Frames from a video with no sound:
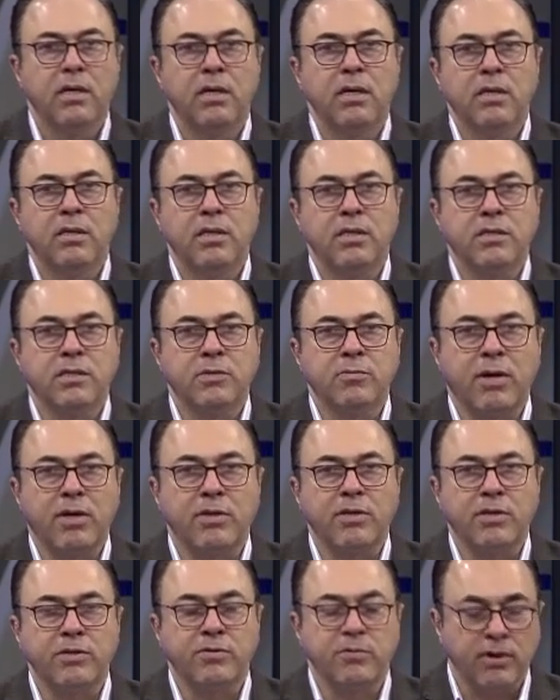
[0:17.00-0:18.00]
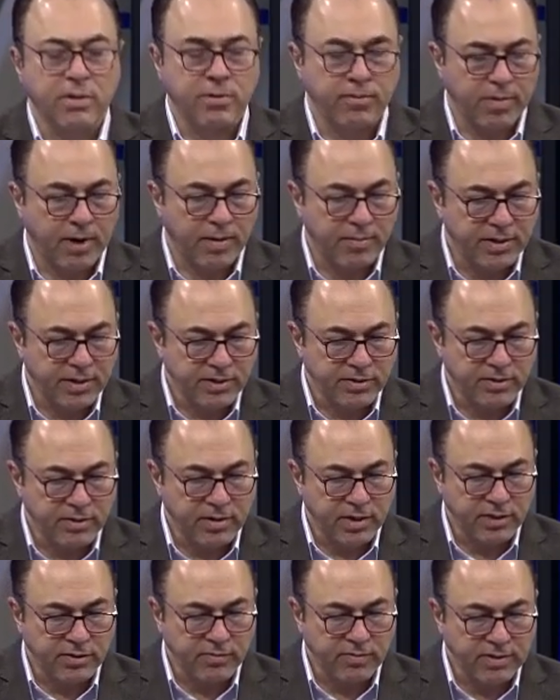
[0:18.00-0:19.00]
This is while the Israeli prime minister
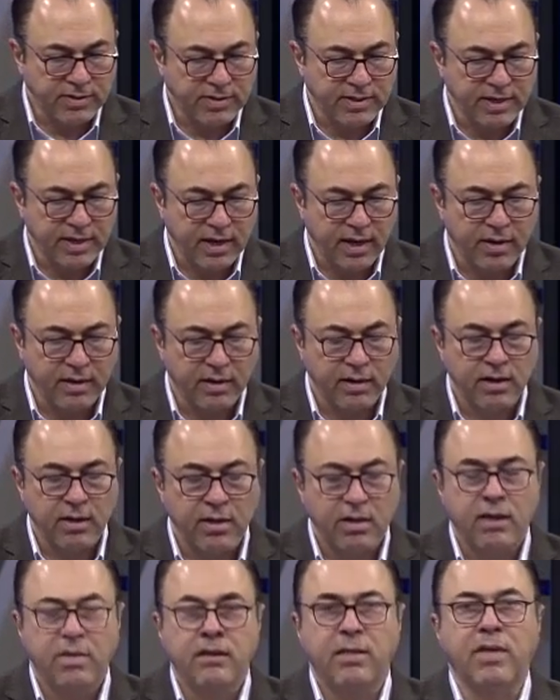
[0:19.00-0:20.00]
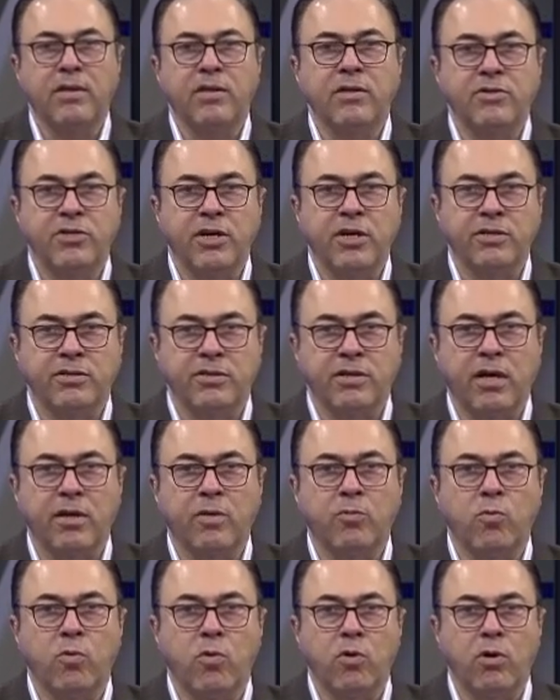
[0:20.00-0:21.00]
has threatened again that the genocidal
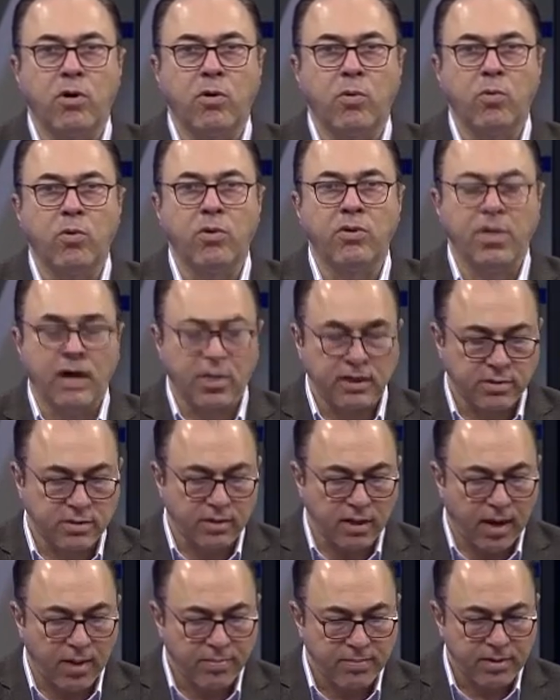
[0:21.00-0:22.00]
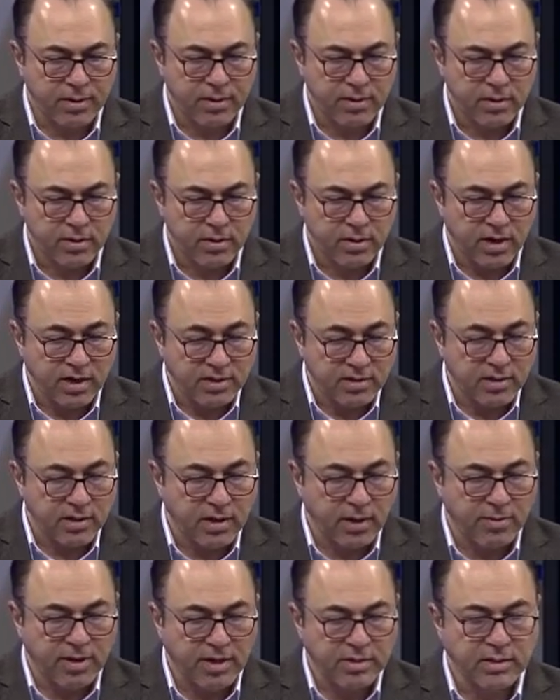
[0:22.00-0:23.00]
war will not stop until
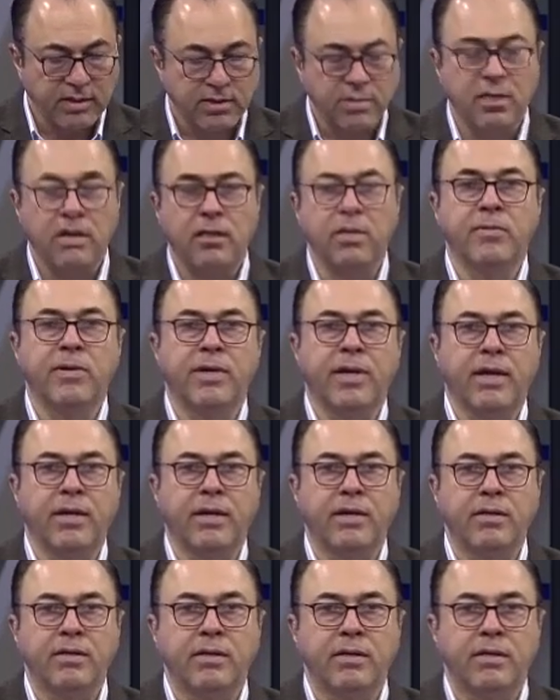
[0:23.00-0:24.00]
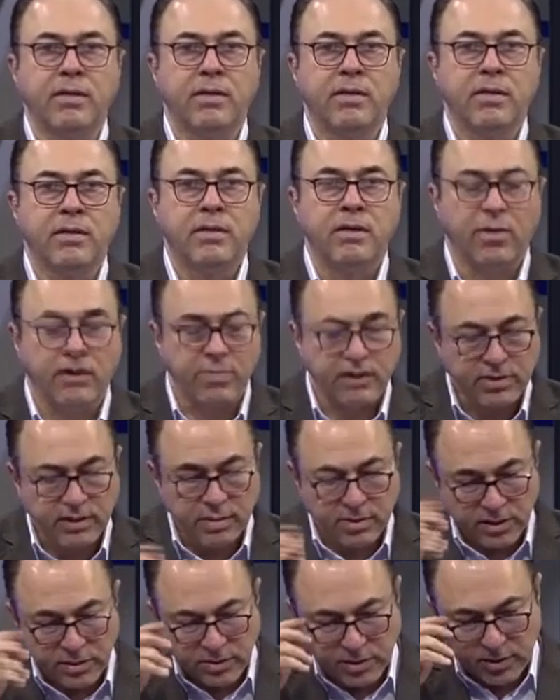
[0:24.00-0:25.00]
Hamas is eliminated. Now, in this
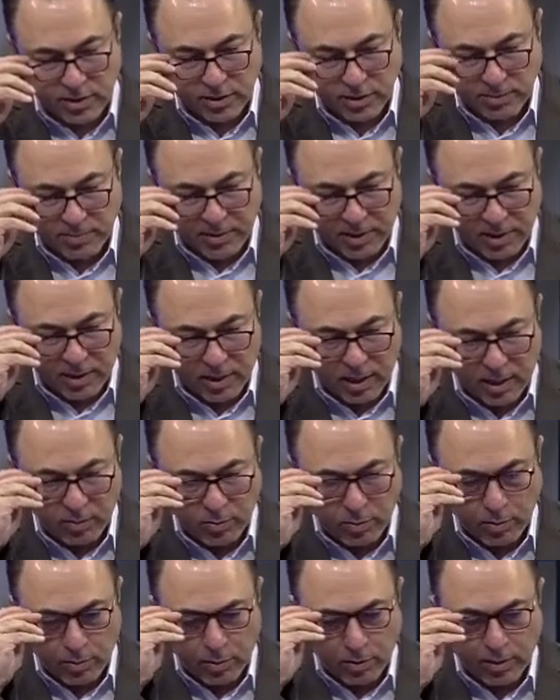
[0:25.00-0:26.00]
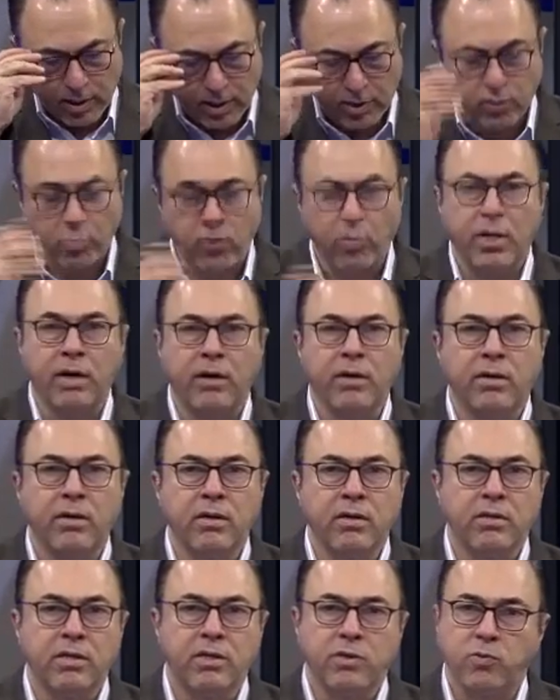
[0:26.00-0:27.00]
edition of the Spotlight, we will look at where
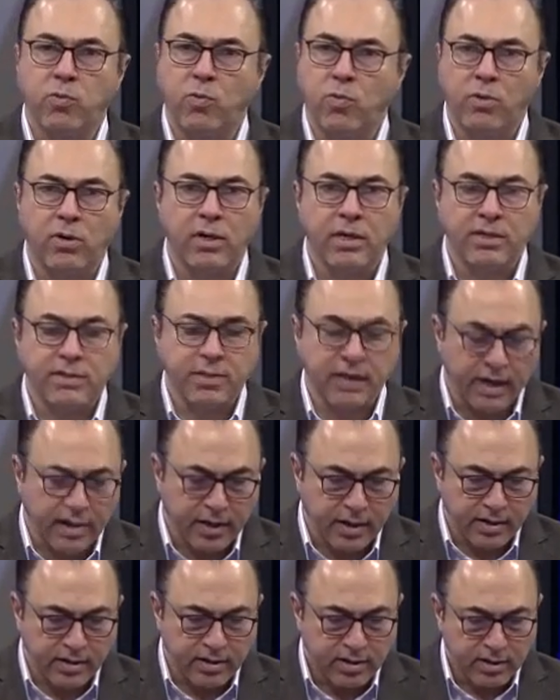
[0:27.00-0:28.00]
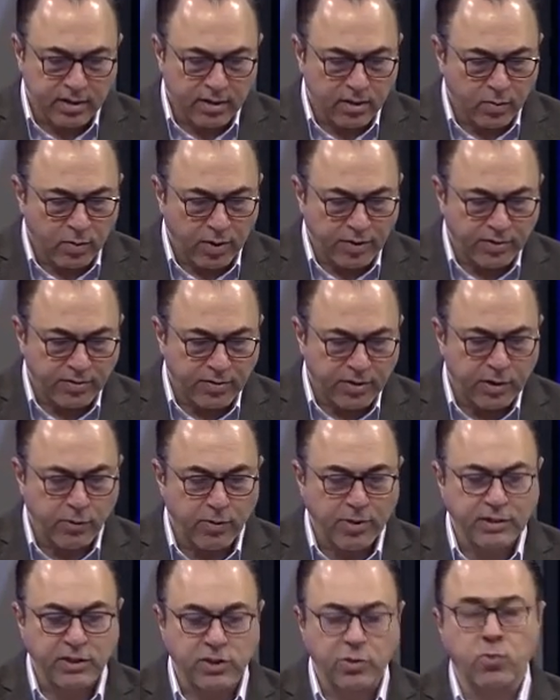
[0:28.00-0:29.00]
this war is heading, whether the
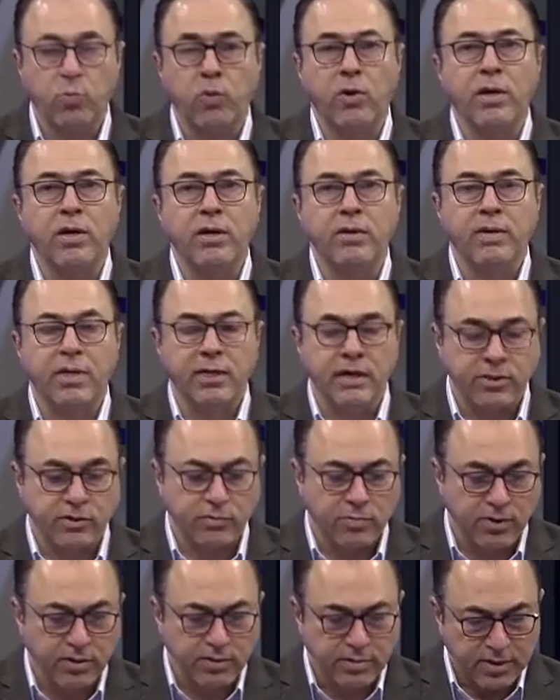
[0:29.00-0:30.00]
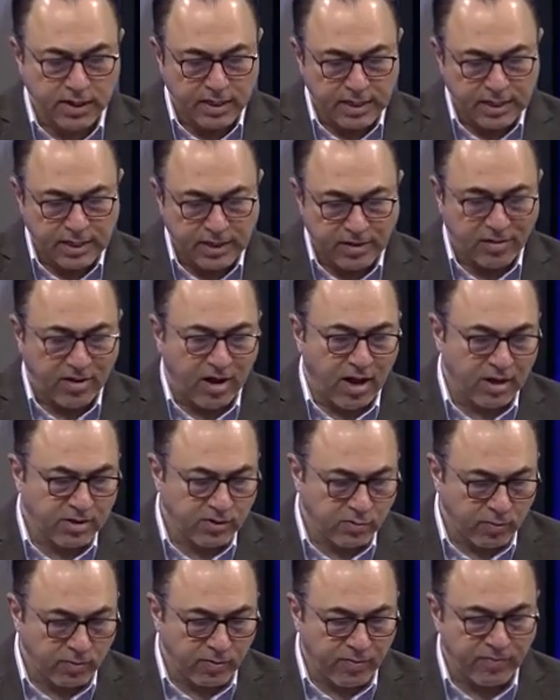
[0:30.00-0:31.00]
U.S. is worried that Israel's loss
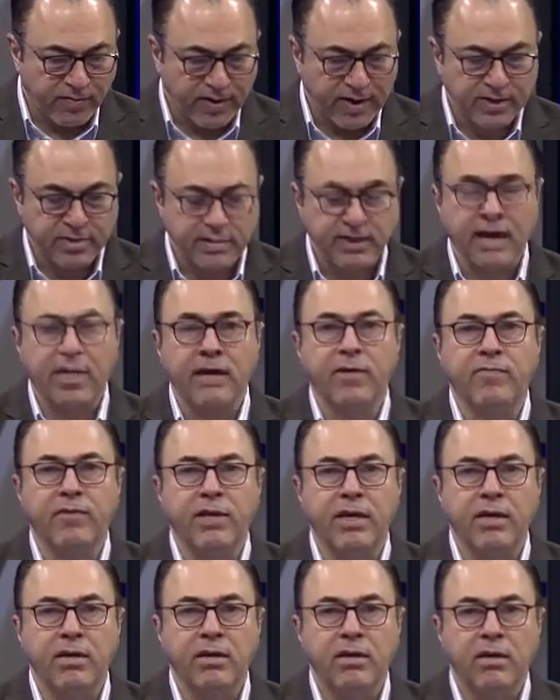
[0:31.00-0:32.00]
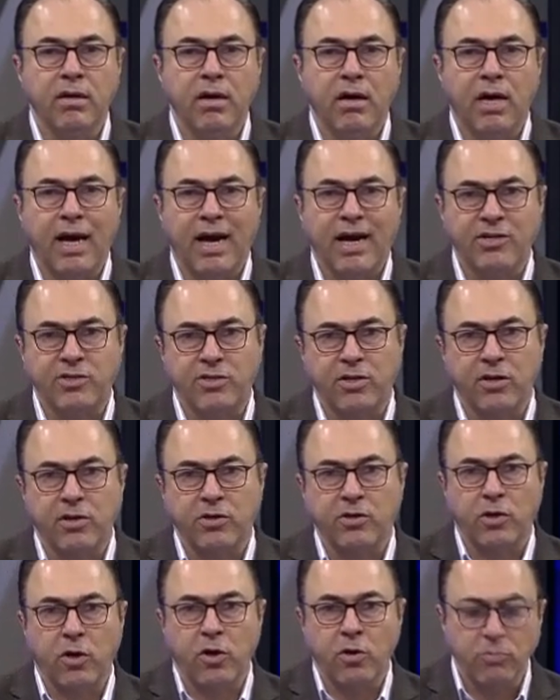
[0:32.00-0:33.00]
will reflect negatively actually on
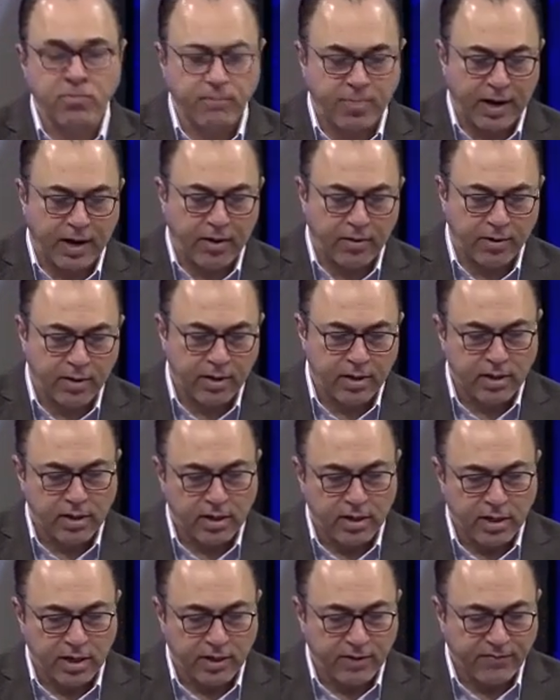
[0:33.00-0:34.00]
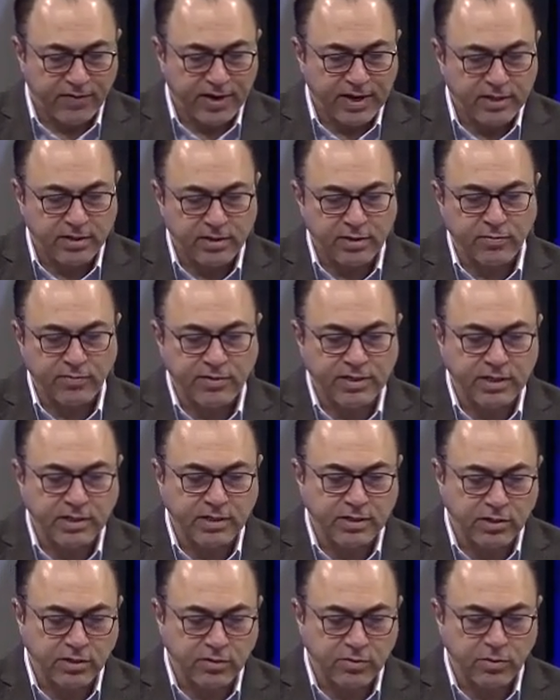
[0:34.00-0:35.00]
its own power, in the face of the
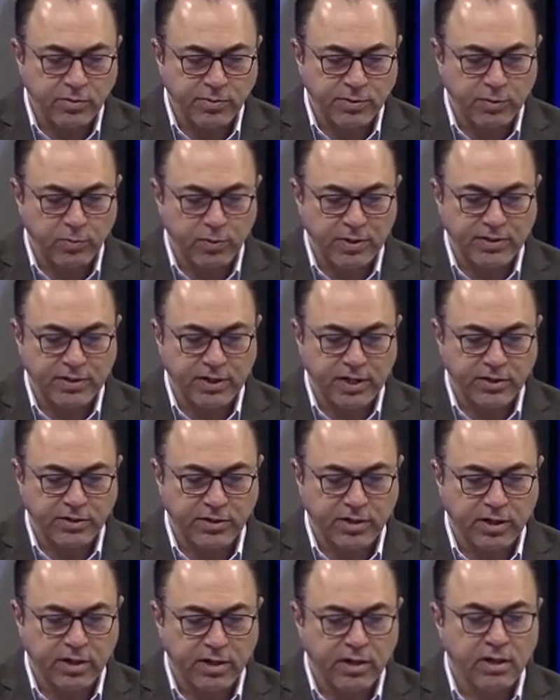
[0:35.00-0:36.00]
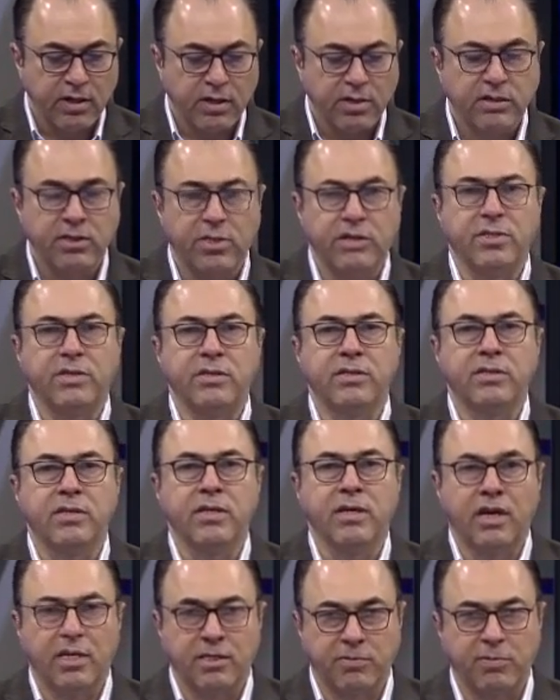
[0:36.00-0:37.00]
resistance groups in West Asia, such as
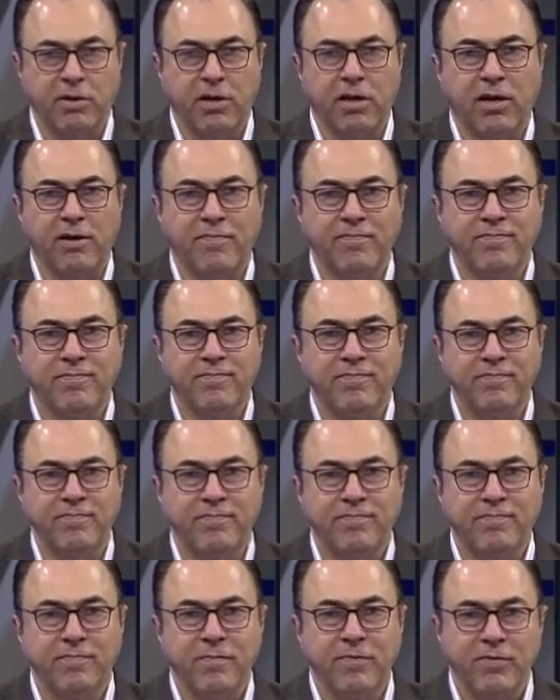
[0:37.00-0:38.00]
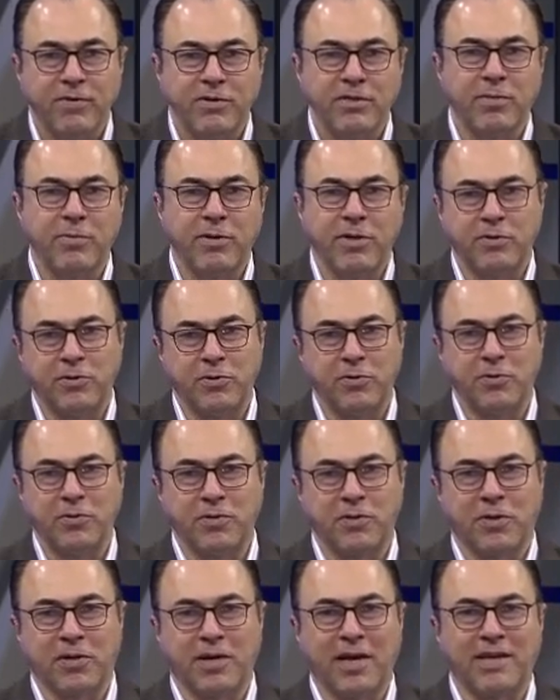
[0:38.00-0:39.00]
Hezbollah. First, let me
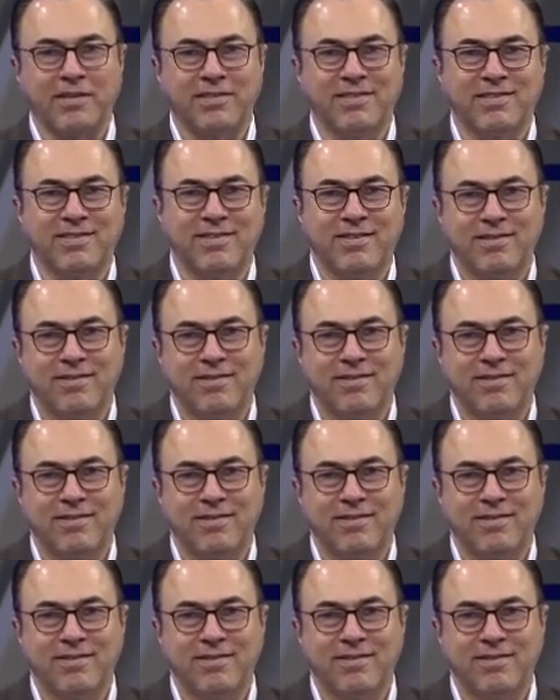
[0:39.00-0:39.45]
introduce our guests.